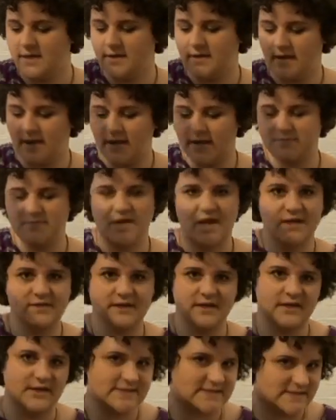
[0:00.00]
Not
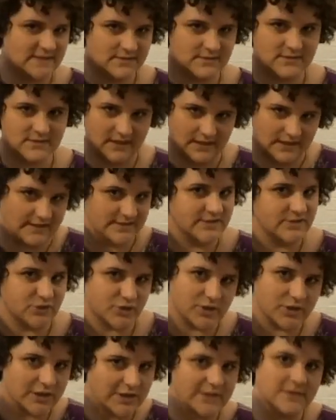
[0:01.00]
like a
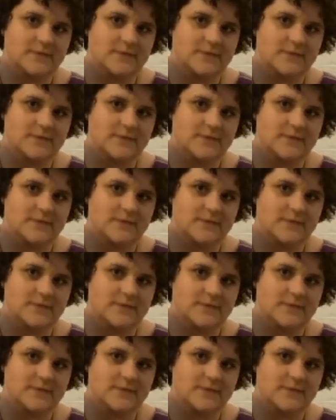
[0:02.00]
skirt